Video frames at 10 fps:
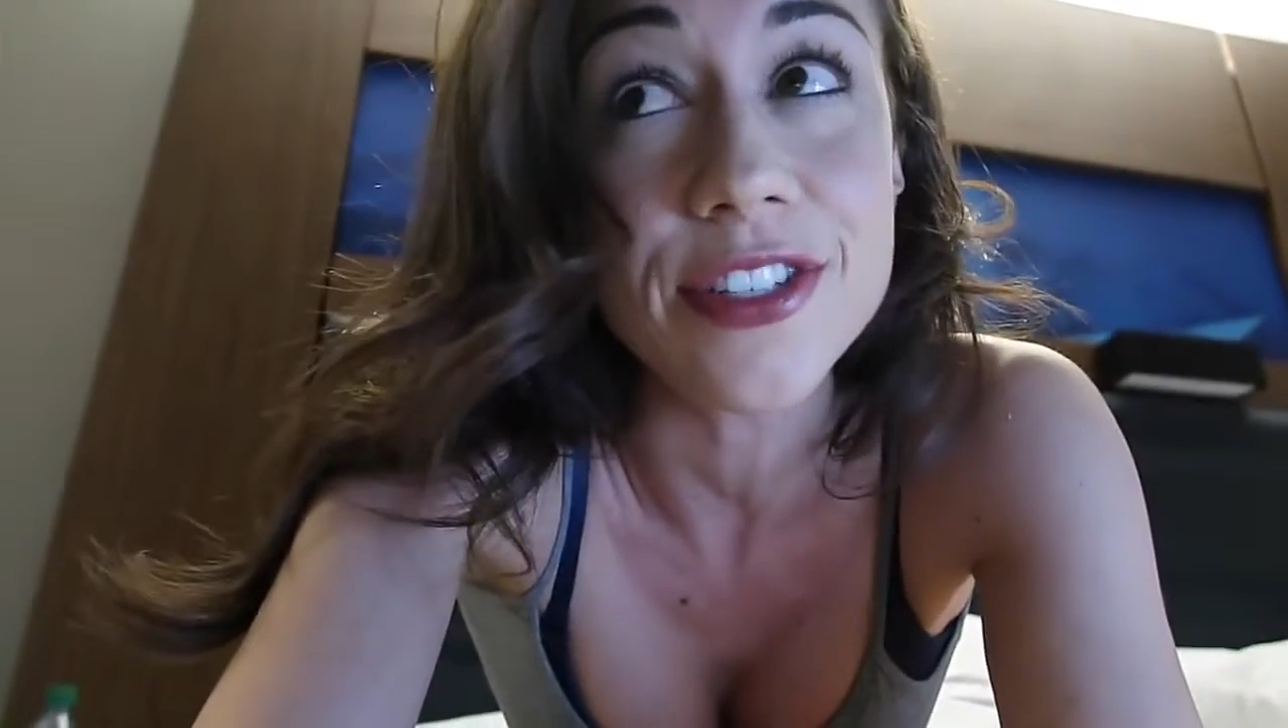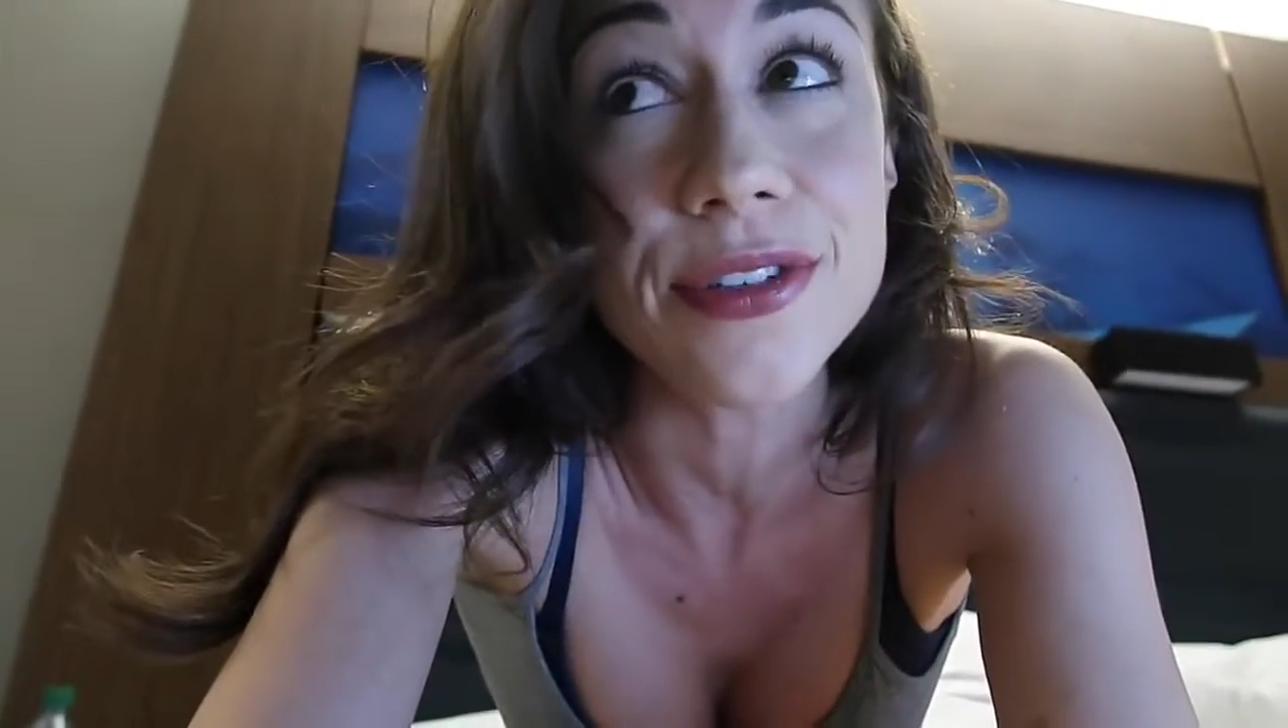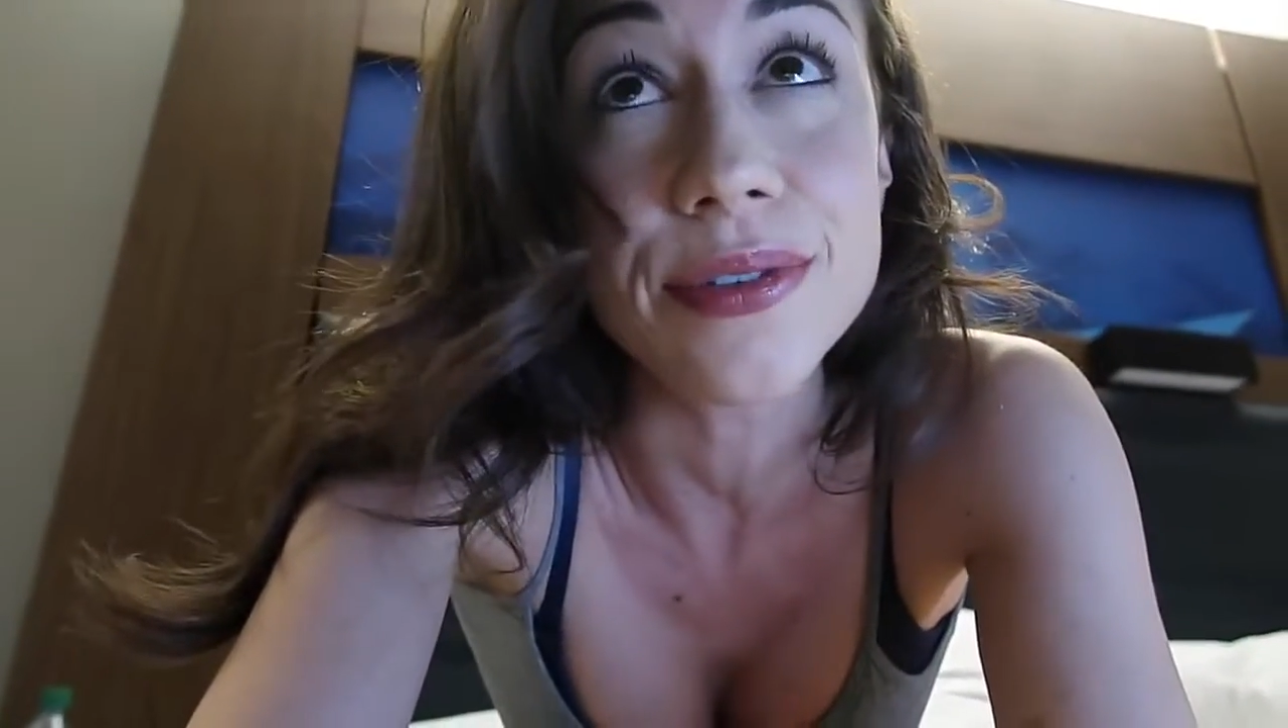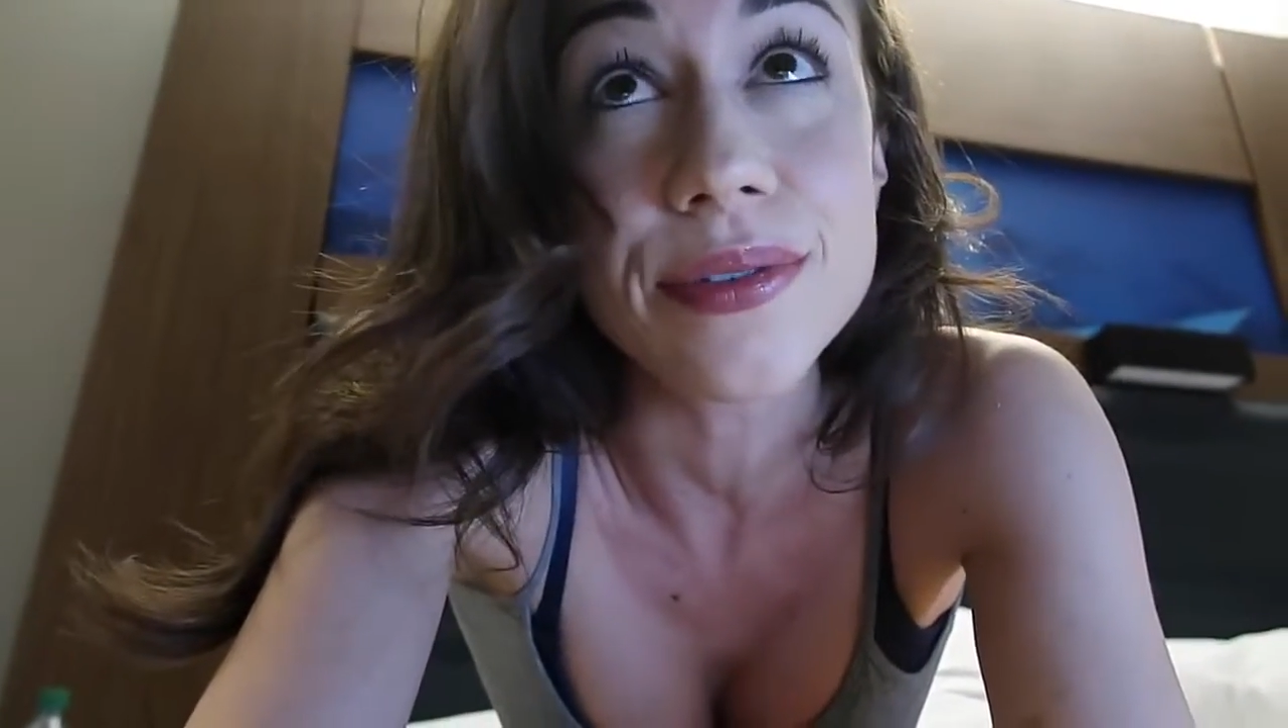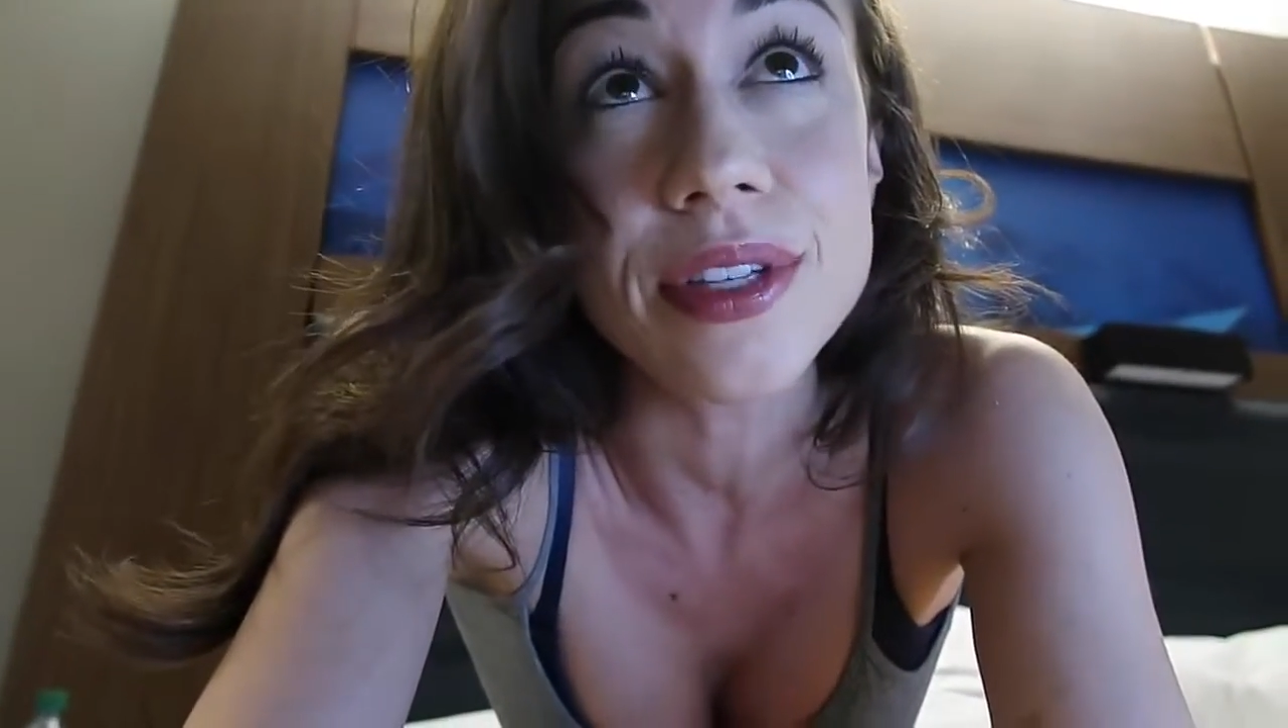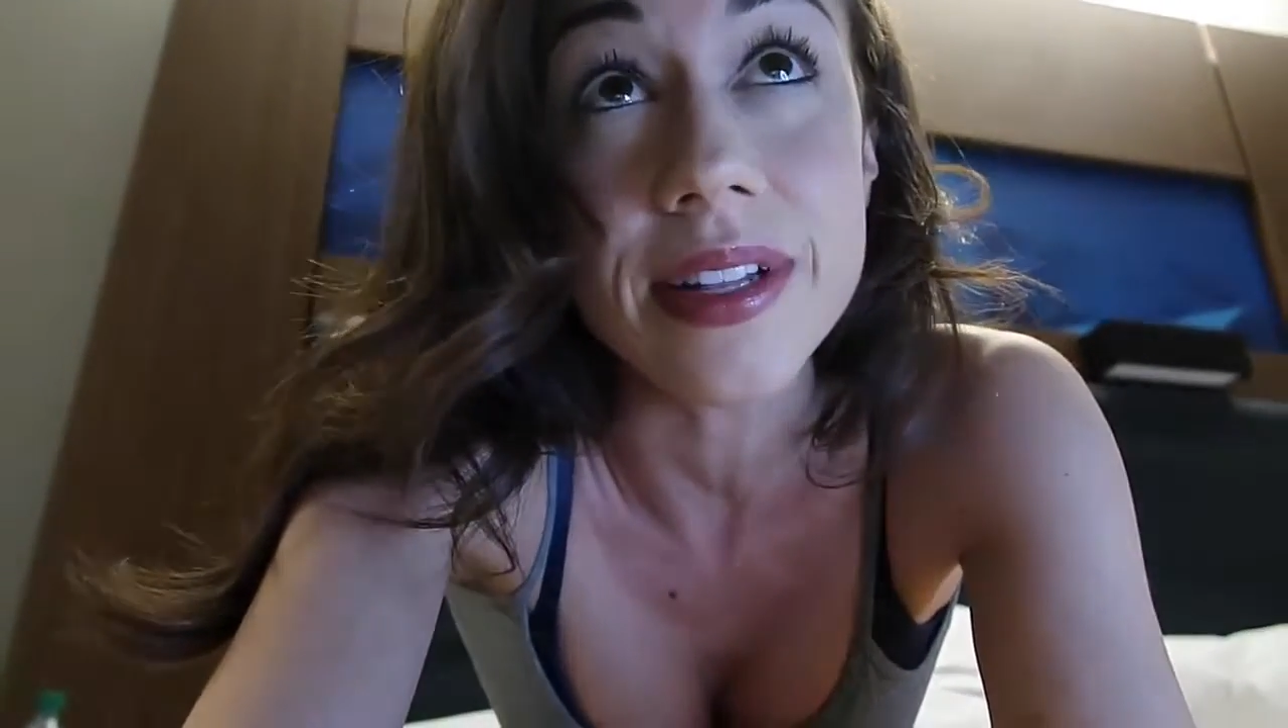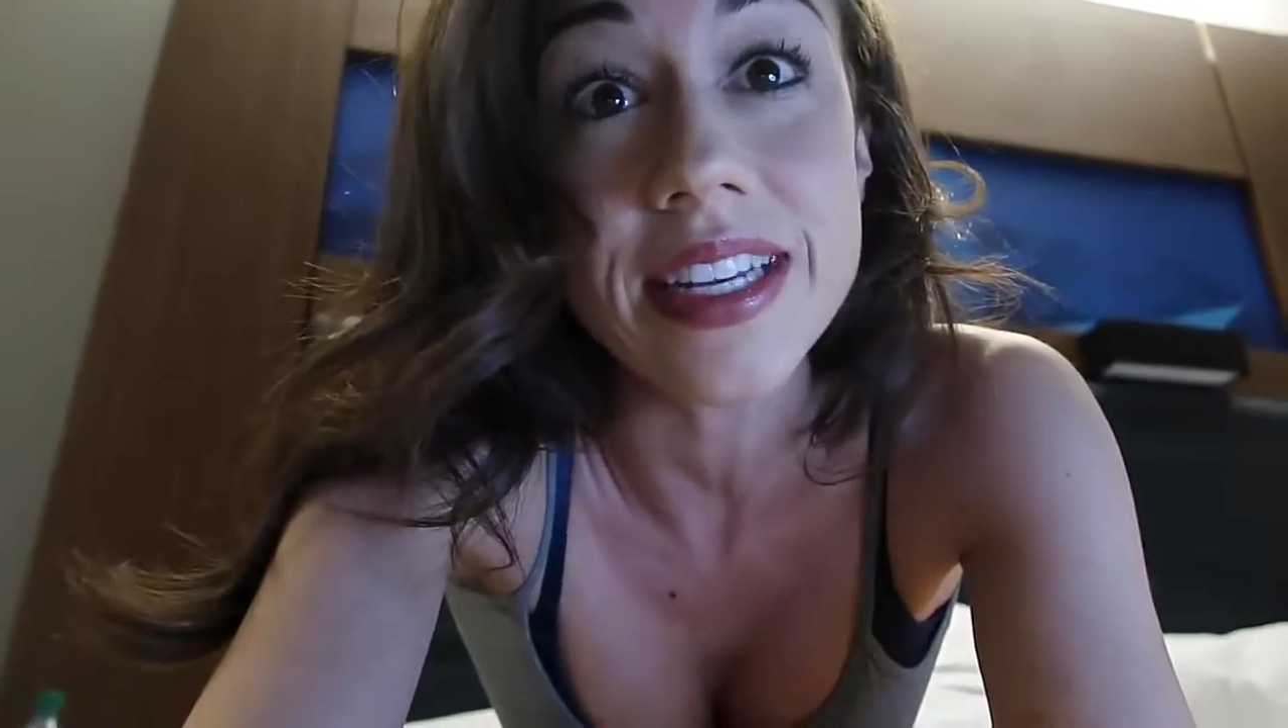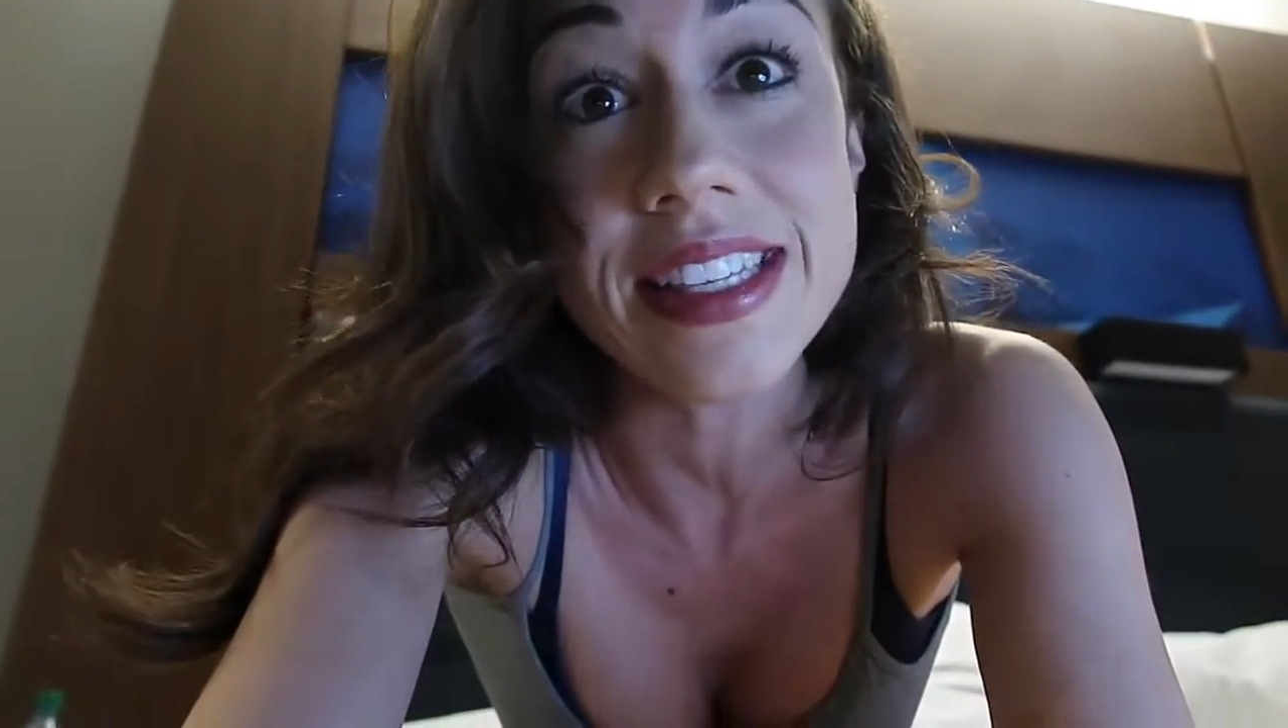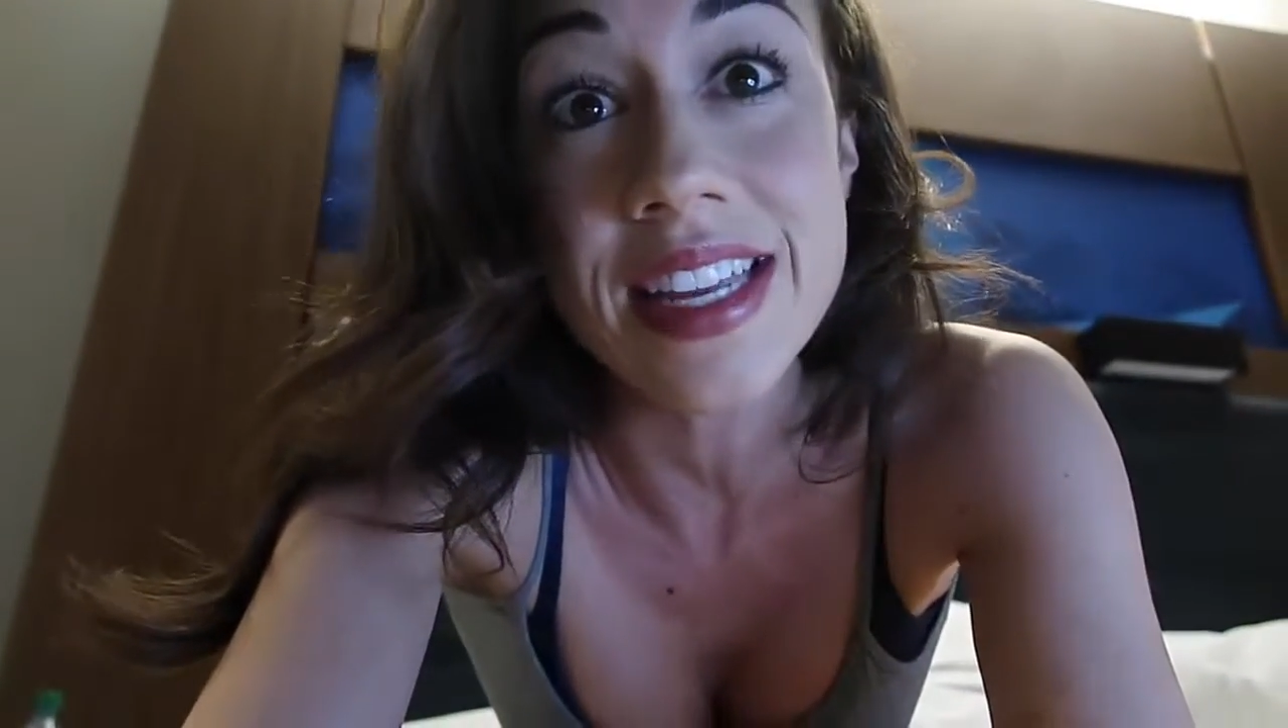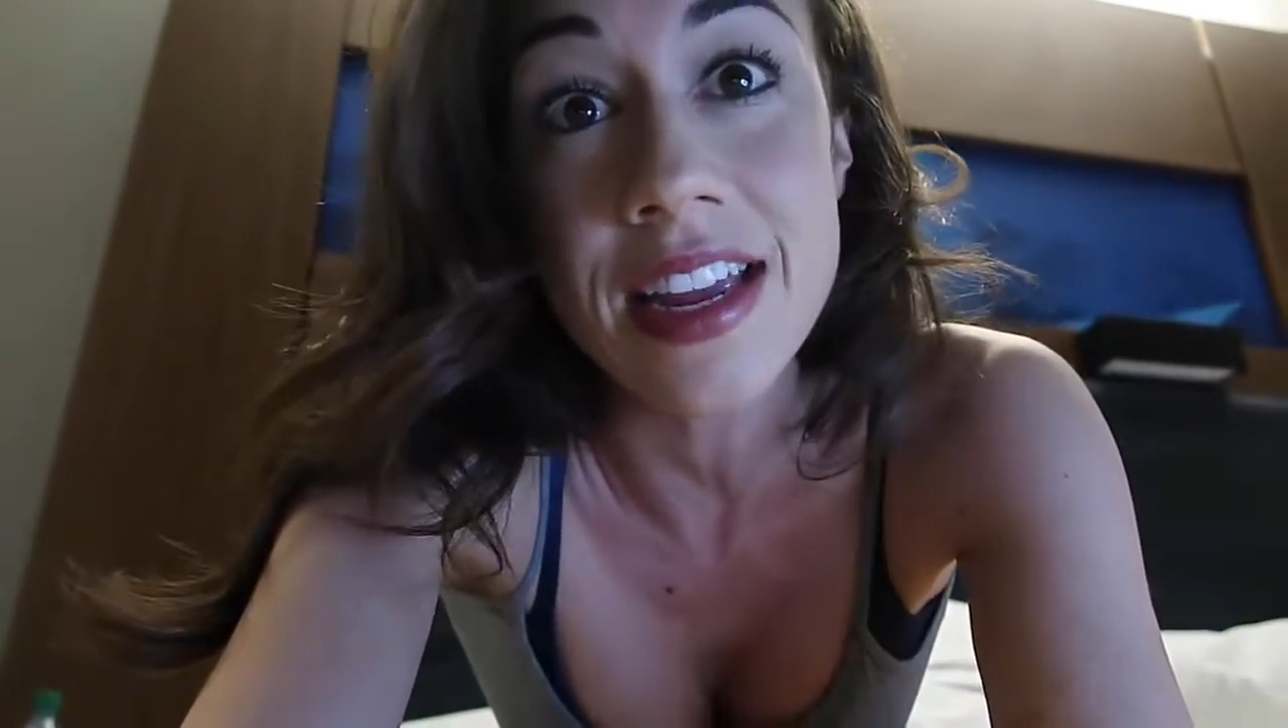to Salt
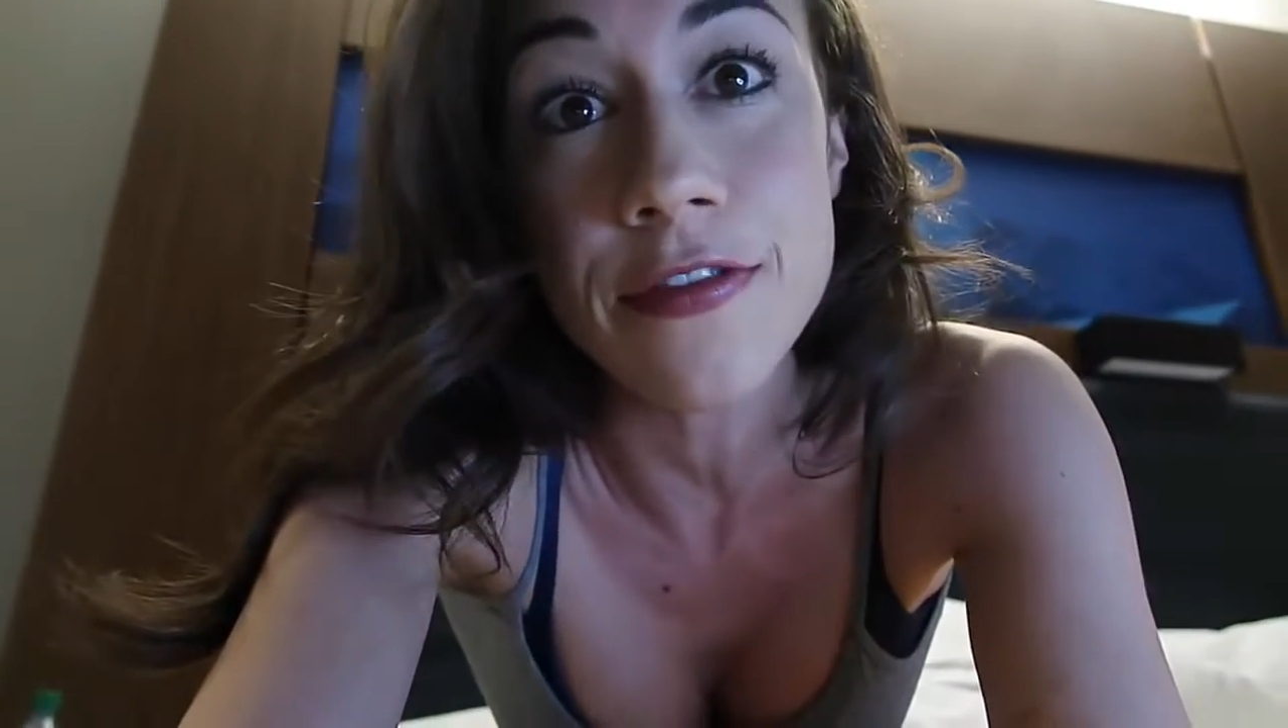Lake City